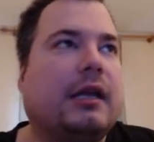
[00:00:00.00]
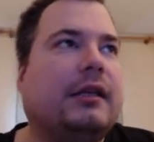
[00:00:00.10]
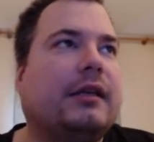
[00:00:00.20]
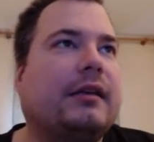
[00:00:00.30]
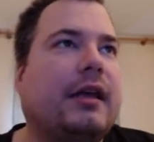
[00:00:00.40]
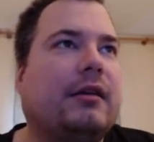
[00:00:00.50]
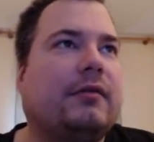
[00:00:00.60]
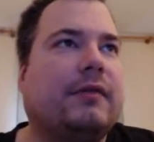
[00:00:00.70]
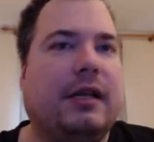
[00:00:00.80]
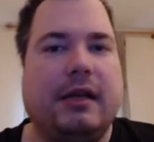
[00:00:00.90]

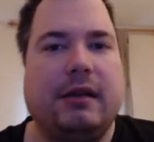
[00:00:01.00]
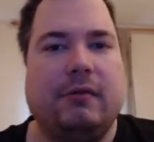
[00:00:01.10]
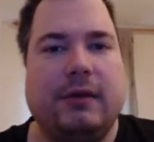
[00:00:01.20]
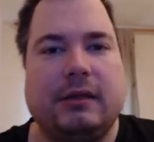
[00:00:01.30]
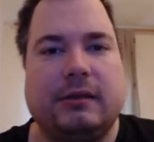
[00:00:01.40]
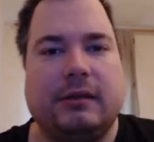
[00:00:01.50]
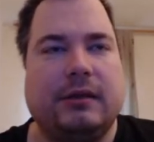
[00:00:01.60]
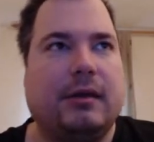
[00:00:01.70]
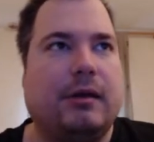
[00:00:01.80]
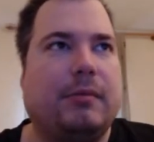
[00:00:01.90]
ADA WIC,
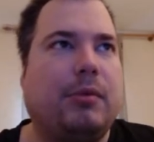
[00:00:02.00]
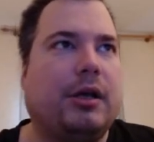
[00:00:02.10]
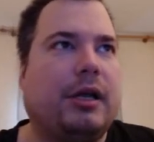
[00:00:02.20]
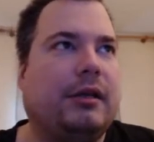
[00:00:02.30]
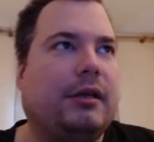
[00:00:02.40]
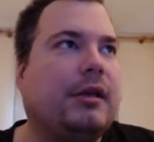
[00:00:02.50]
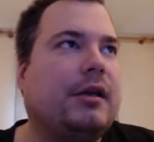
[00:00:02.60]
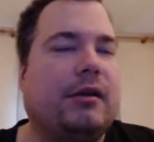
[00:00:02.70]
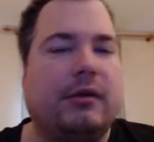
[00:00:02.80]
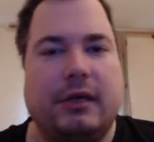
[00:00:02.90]
the plugin,
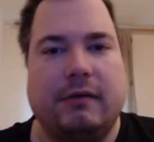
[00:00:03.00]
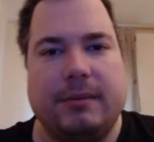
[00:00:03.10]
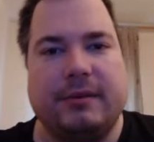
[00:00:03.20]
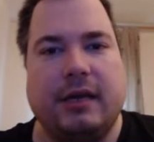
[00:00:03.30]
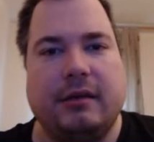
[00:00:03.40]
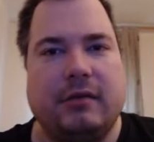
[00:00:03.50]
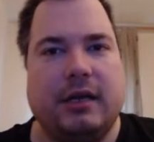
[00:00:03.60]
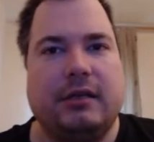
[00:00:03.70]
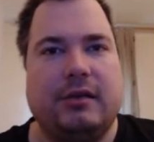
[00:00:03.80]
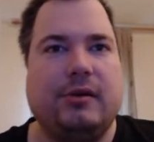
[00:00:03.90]
on their website,
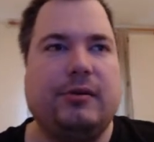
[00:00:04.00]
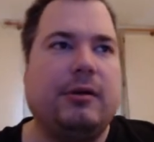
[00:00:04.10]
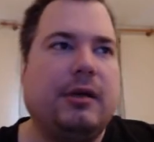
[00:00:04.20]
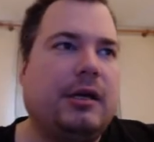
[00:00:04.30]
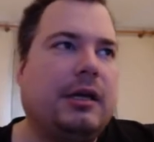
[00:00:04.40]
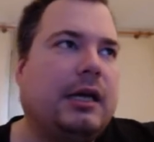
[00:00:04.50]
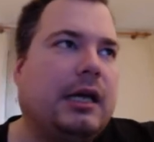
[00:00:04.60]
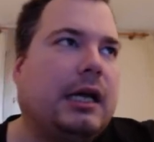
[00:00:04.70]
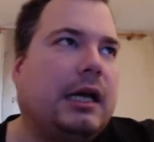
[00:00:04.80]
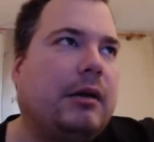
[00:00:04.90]
right? So
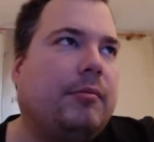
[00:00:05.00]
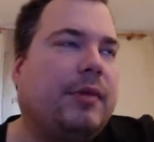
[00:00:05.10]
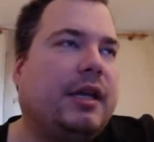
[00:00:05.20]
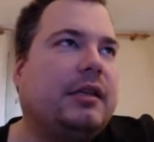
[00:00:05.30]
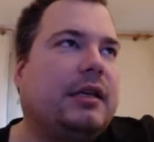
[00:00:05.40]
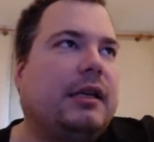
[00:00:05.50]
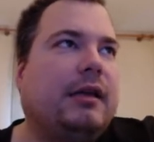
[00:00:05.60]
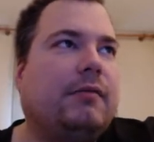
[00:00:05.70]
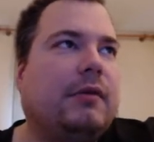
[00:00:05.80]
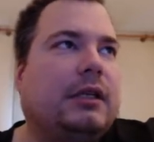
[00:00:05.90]

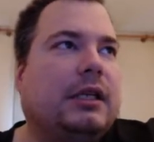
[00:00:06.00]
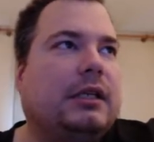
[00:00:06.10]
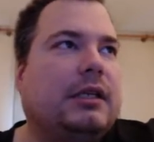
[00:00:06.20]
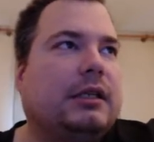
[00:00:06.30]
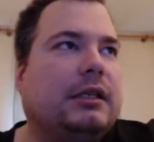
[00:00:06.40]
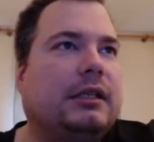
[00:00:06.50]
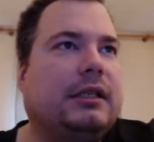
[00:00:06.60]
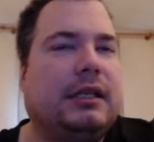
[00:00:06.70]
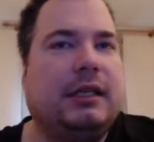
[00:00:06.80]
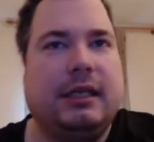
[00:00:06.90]
basically what this does is
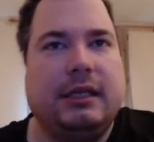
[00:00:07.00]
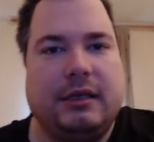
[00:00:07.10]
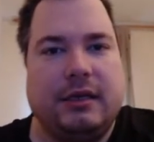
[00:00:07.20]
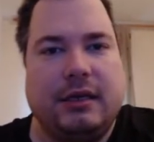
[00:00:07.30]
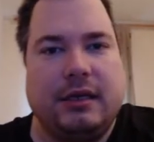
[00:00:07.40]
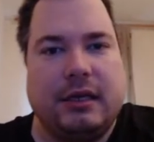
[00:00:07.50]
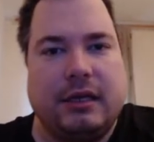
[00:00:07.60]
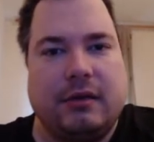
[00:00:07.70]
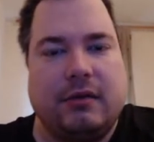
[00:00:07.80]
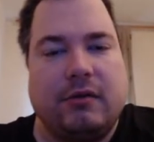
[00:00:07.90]
that it's
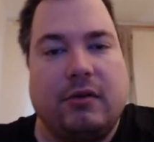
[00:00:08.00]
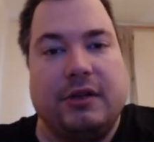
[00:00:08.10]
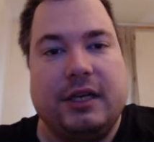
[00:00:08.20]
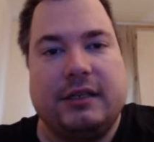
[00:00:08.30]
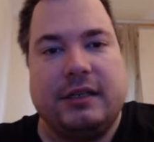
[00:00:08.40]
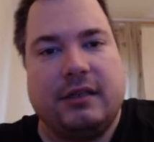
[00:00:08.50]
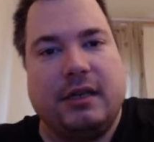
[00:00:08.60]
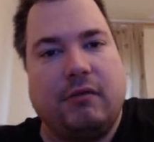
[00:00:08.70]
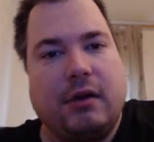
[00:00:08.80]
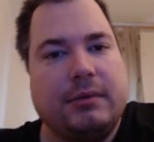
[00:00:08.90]
on
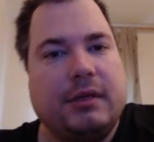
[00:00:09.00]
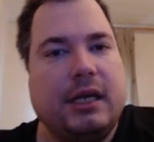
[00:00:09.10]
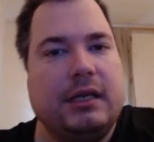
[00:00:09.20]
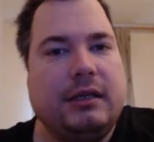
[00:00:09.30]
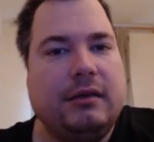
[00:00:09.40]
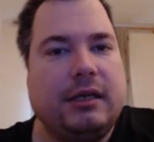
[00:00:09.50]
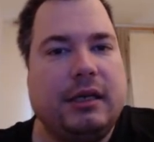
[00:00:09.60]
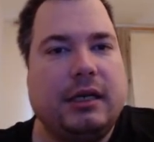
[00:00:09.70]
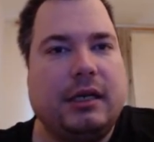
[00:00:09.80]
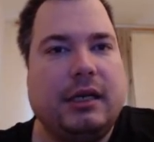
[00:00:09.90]
existing websites, you
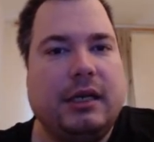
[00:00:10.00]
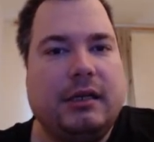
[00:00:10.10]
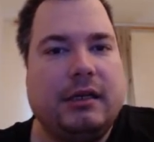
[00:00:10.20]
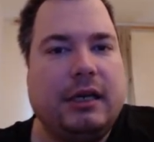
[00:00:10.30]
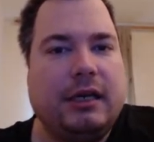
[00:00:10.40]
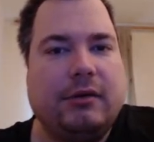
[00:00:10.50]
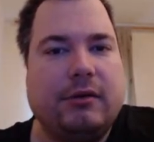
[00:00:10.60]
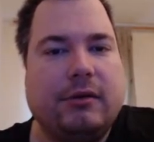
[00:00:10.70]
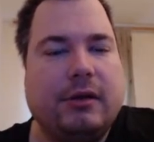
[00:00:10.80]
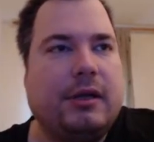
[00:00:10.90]
can create a
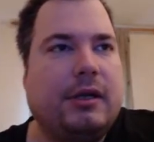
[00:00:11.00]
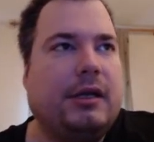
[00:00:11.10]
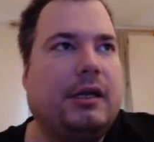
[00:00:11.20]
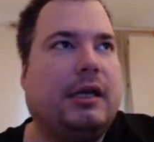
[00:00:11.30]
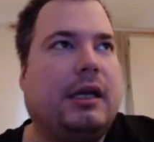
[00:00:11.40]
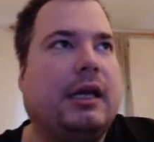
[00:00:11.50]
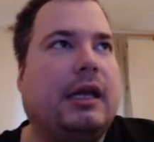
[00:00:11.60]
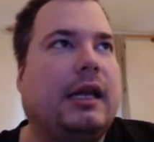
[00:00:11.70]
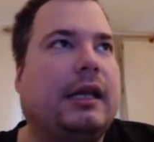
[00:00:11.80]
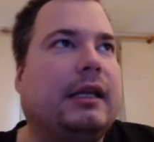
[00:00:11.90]
little, it's
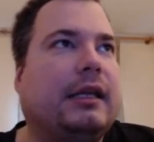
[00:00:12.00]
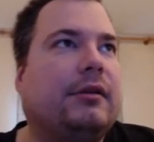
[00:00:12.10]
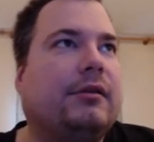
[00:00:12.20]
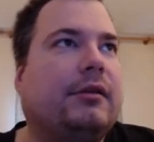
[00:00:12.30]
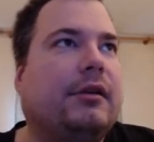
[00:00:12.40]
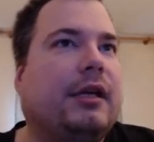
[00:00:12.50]
like a little